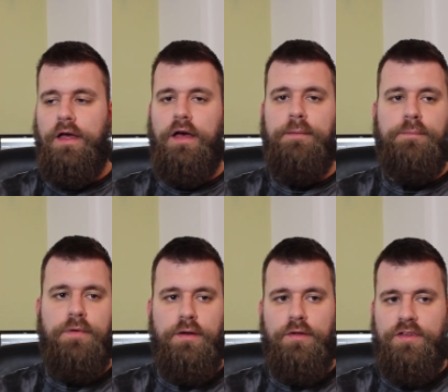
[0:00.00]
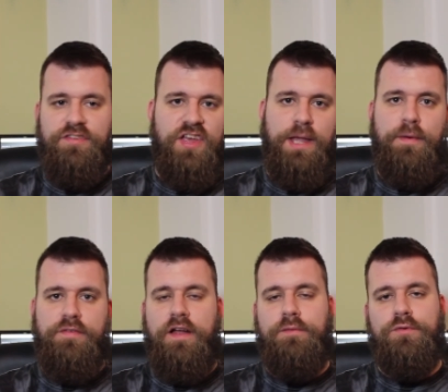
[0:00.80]
And I'll take him over
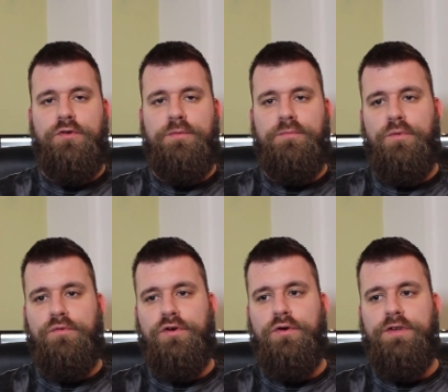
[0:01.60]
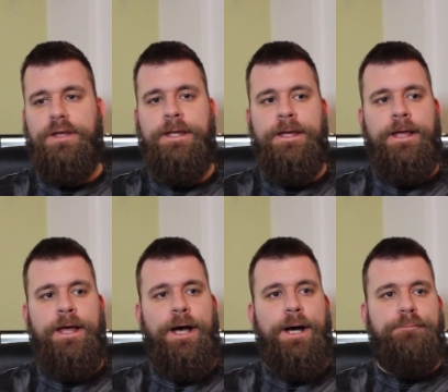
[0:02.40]
there and we'll do some more recording.
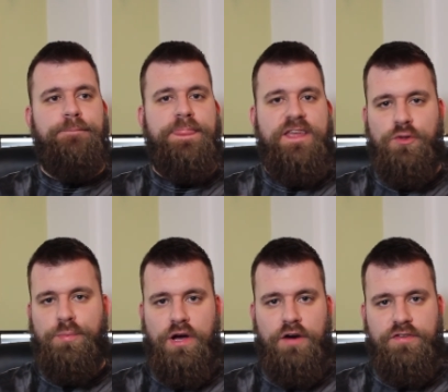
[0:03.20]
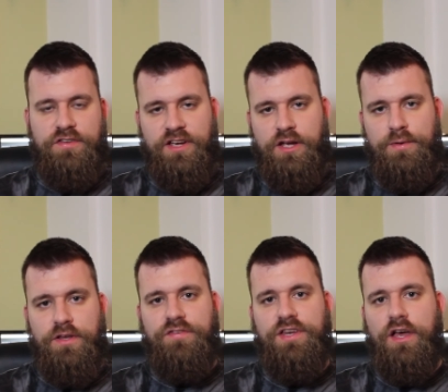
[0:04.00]
This will be after the second
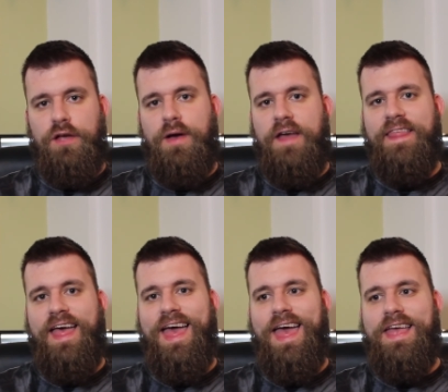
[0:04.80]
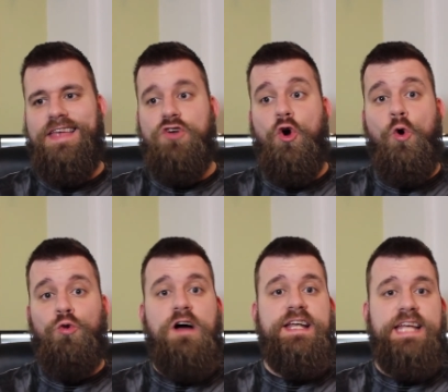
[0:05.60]
Winters video, and there is
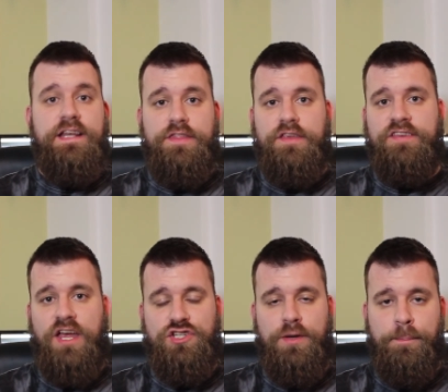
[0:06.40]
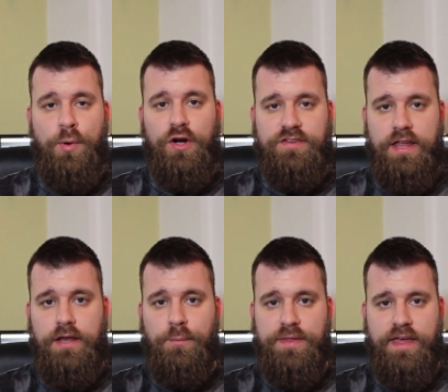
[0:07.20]
already another session booked
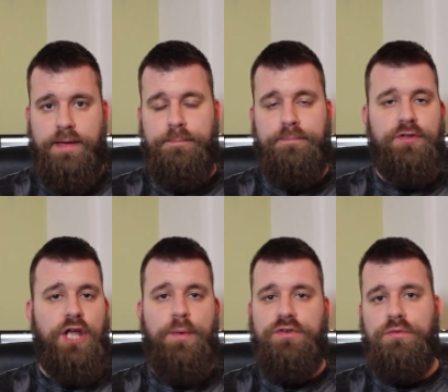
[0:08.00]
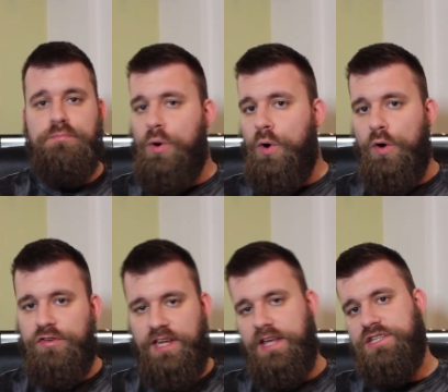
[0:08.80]
in with him to go and do more
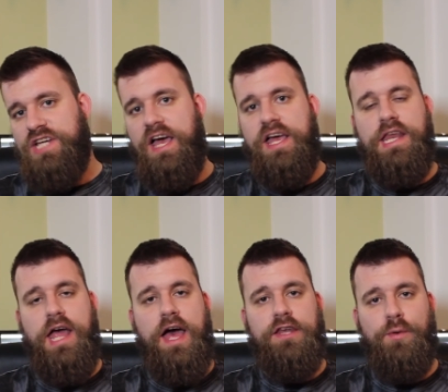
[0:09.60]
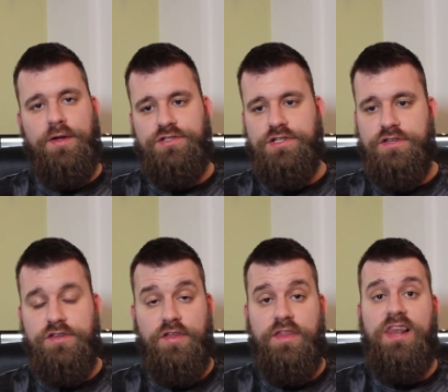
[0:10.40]
sitting, chatting and questions.
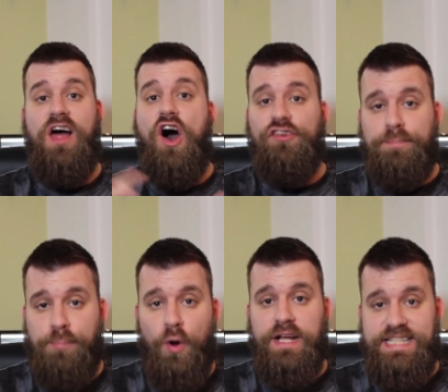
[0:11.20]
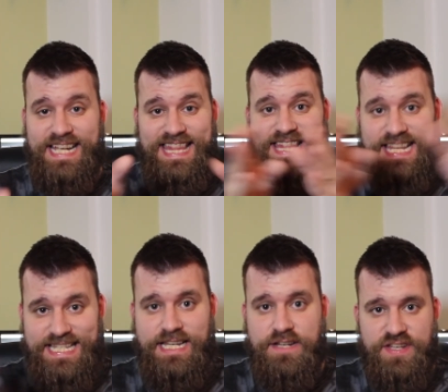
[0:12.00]
So the last point in
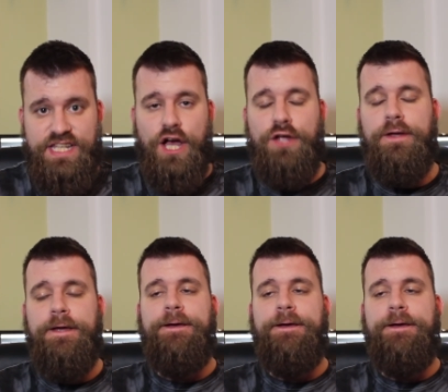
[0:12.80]
this little video